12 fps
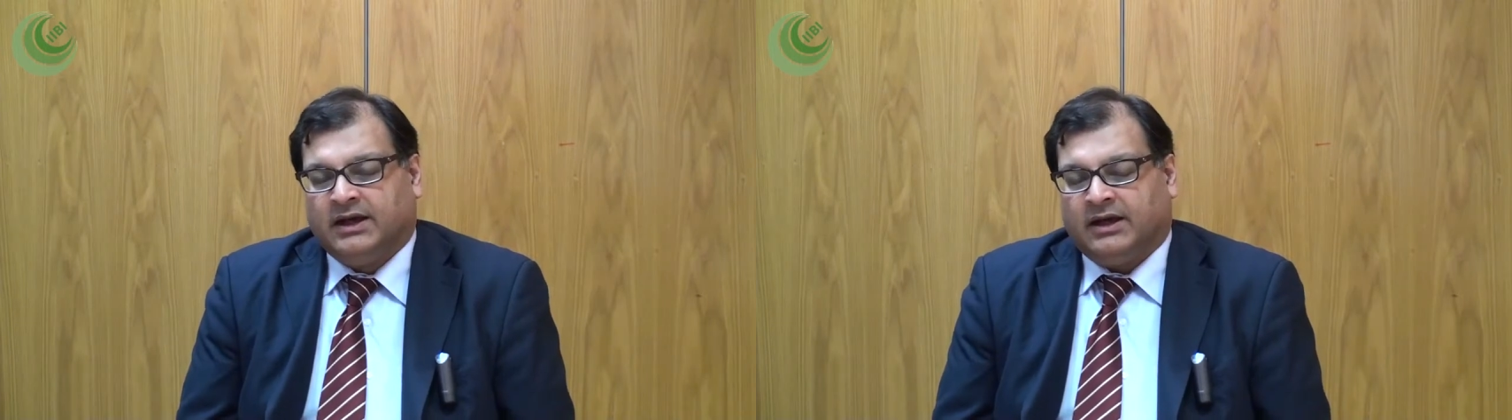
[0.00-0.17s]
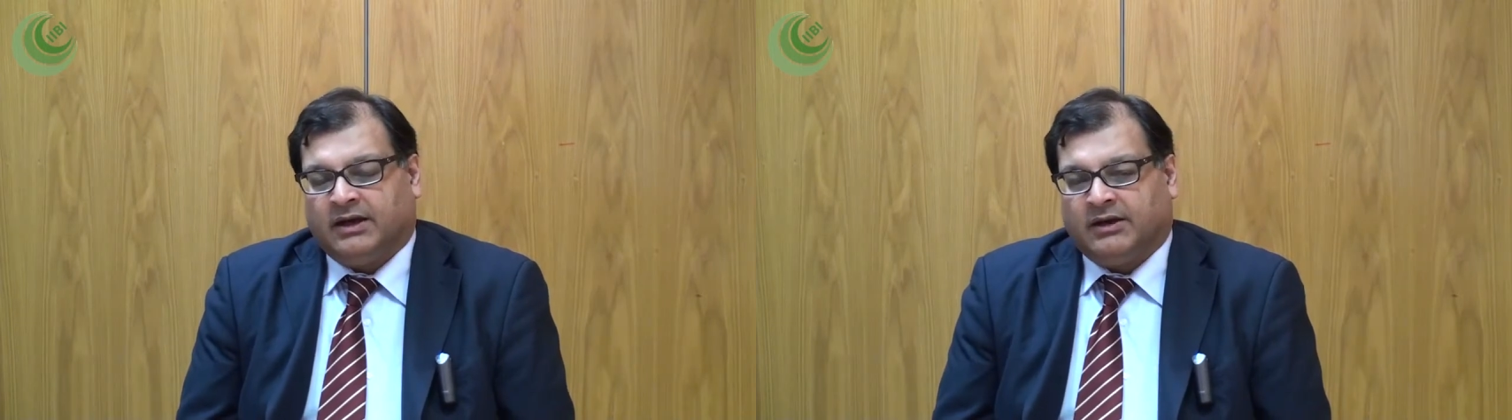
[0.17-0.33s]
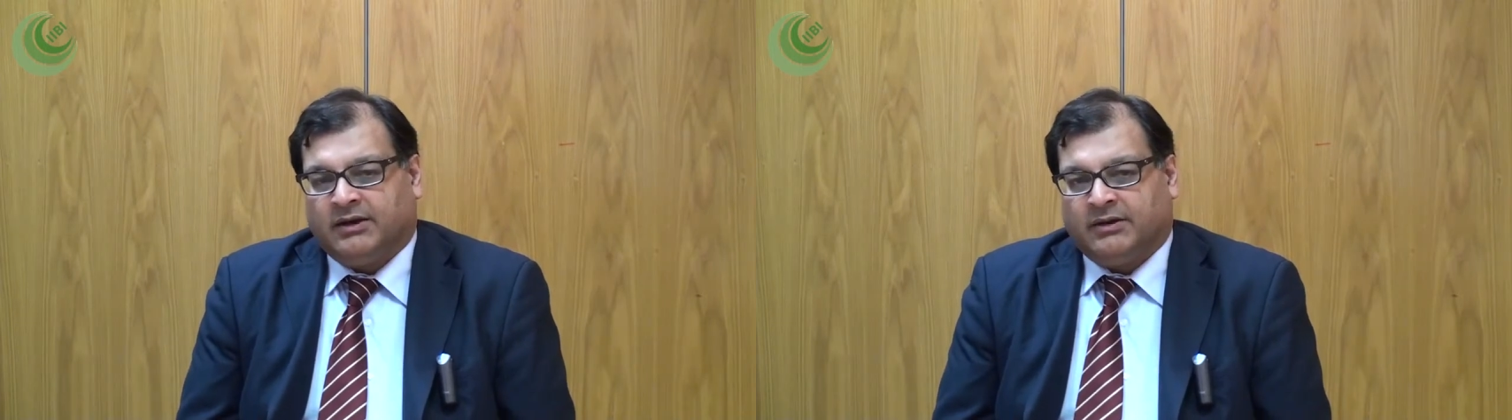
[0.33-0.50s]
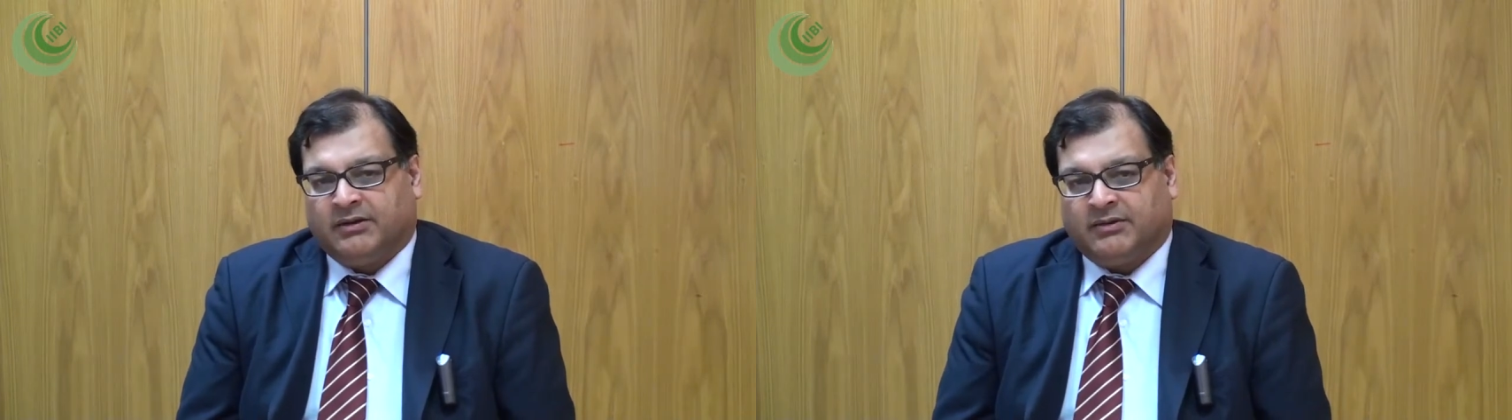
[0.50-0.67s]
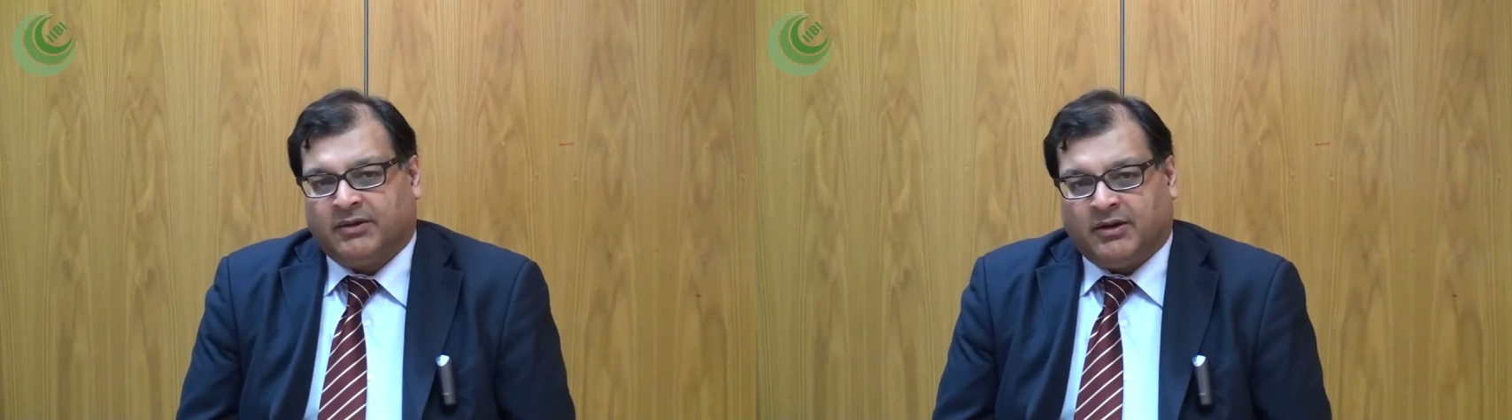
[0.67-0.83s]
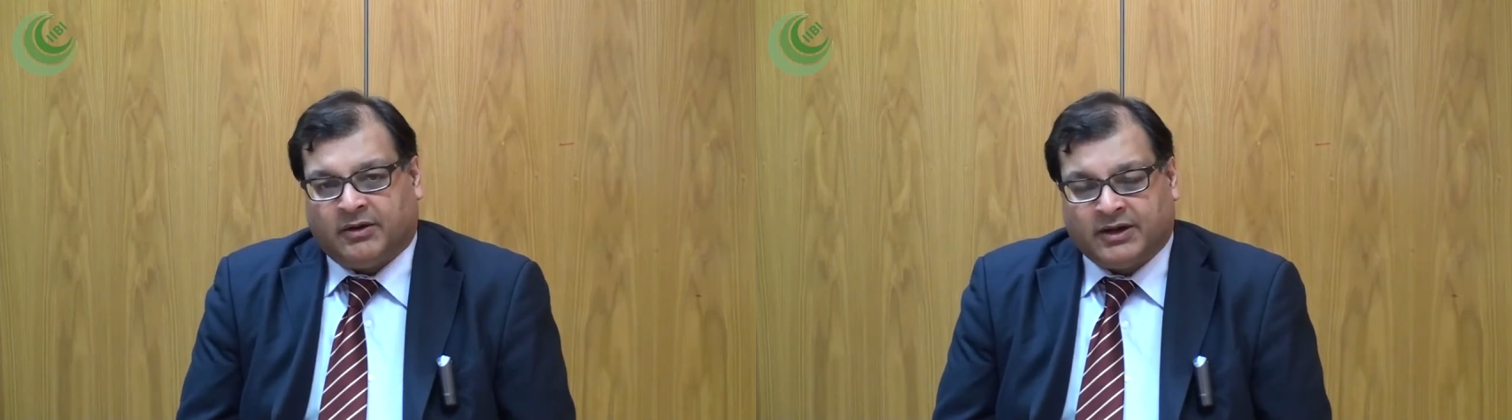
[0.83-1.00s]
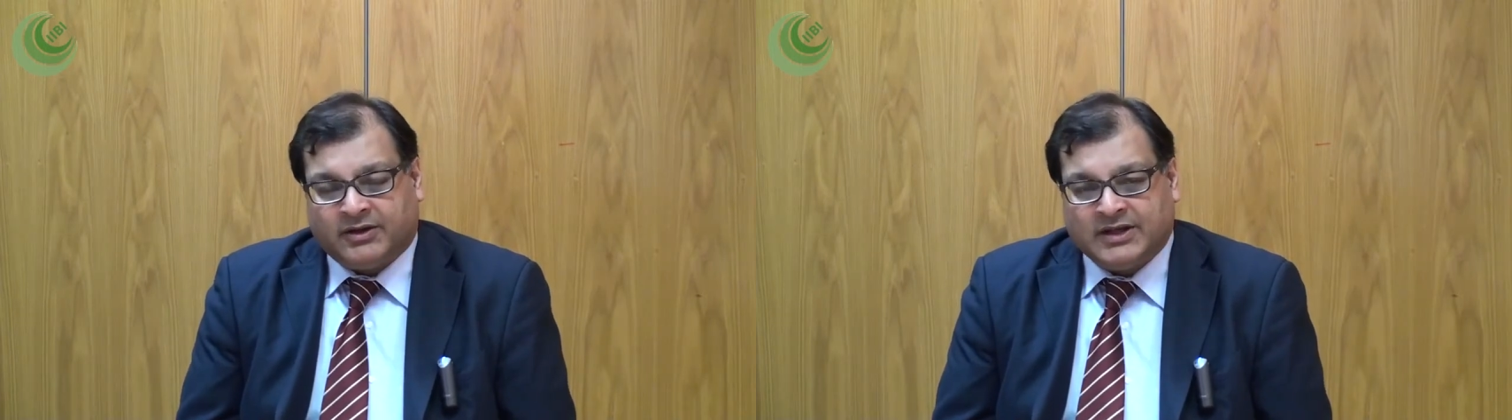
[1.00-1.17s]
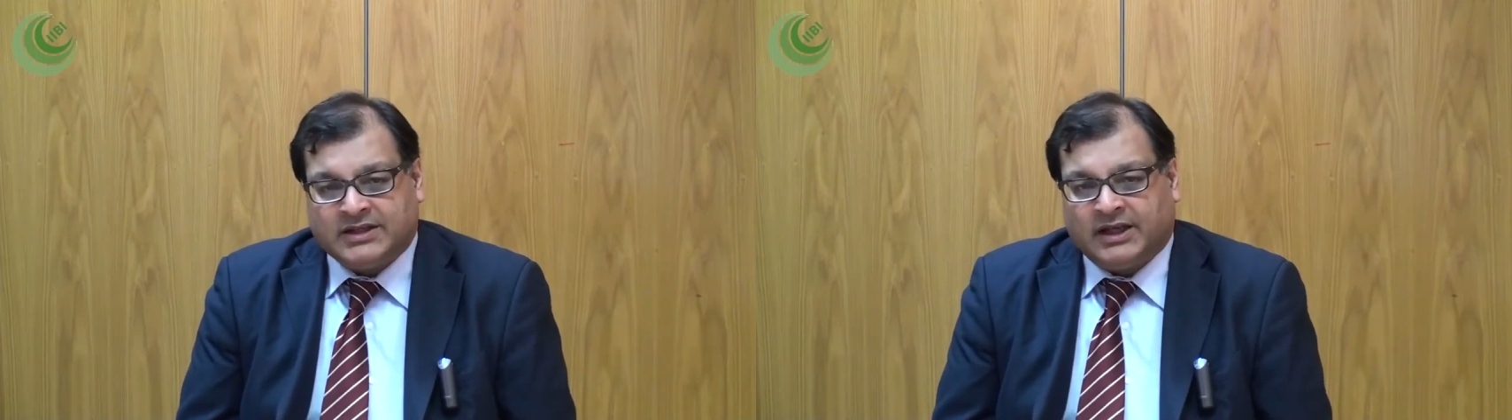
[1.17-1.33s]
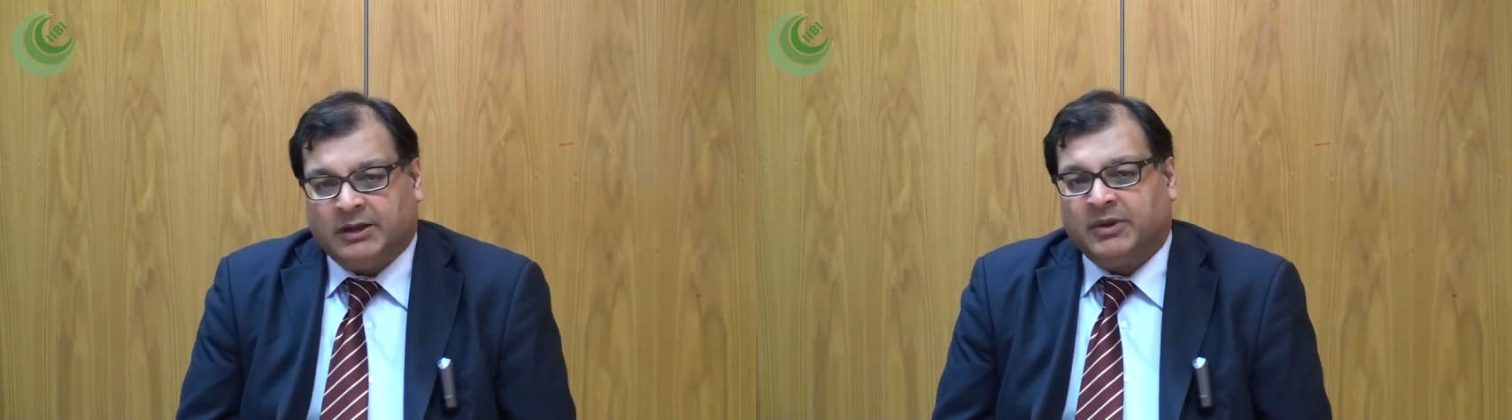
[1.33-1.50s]
are
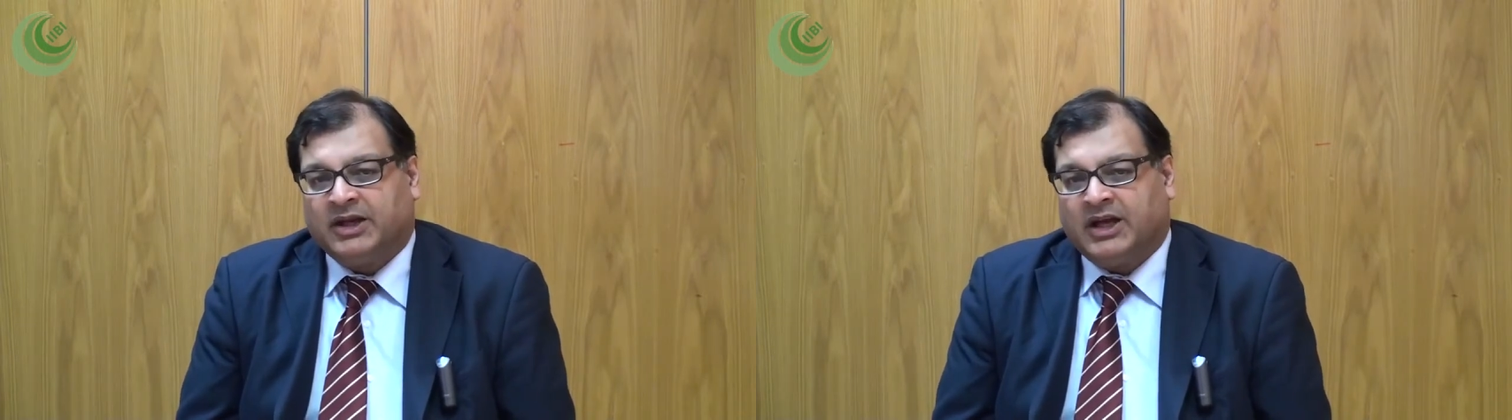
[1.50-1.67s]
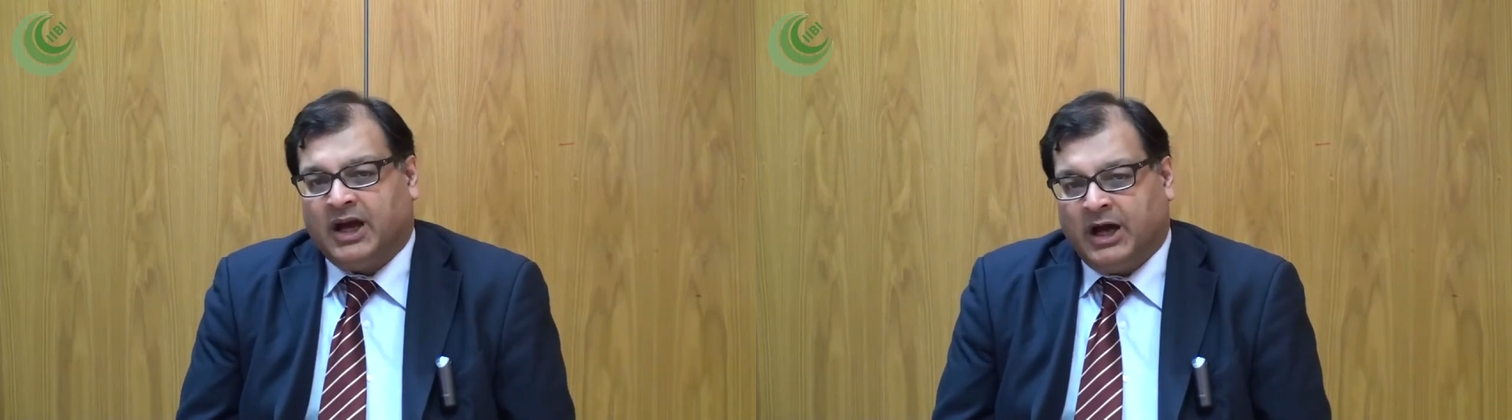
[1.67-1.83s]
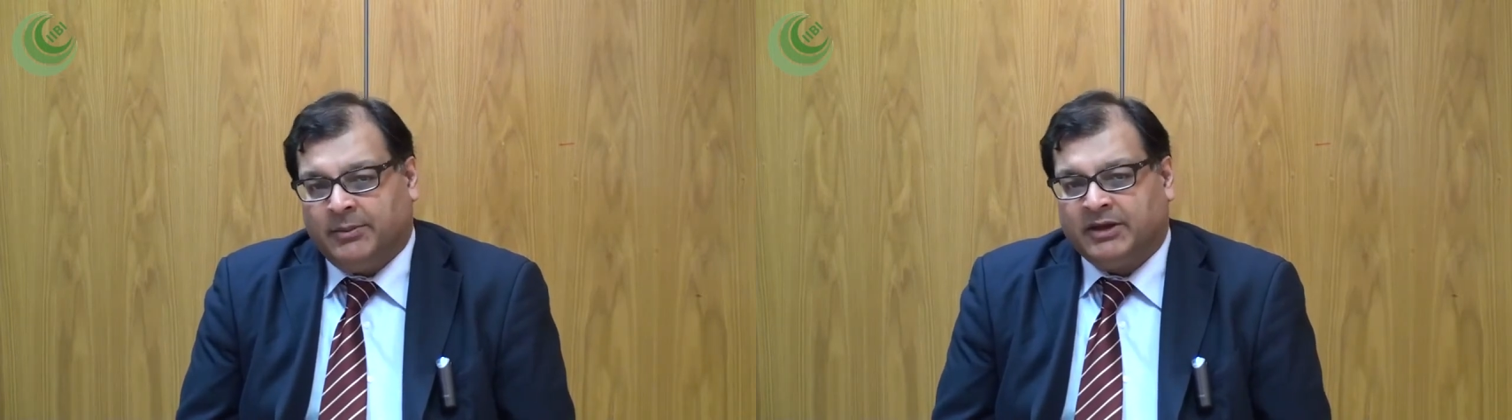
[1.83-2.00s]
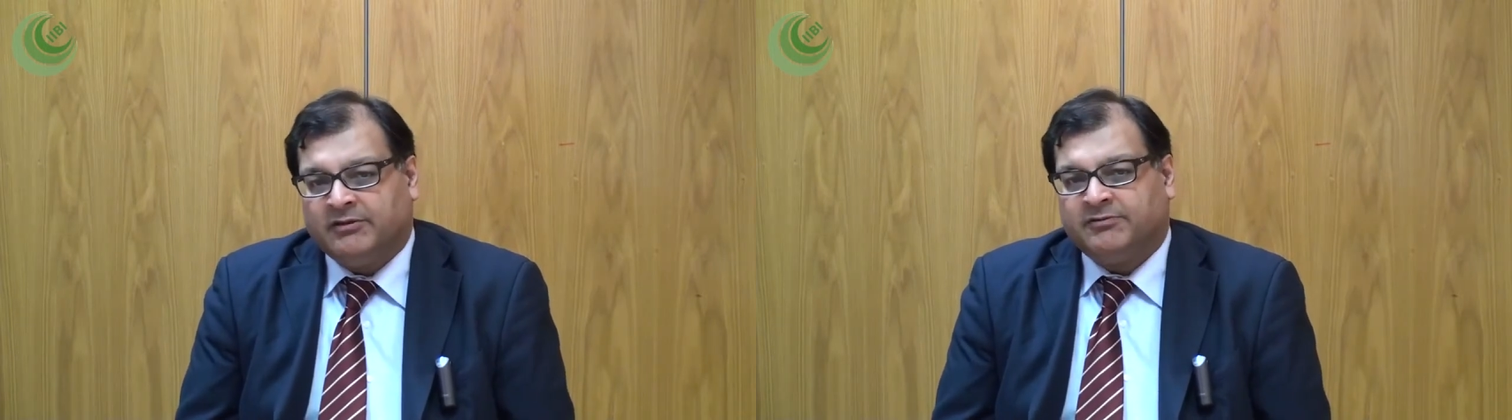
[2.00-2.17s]
increasingly becoming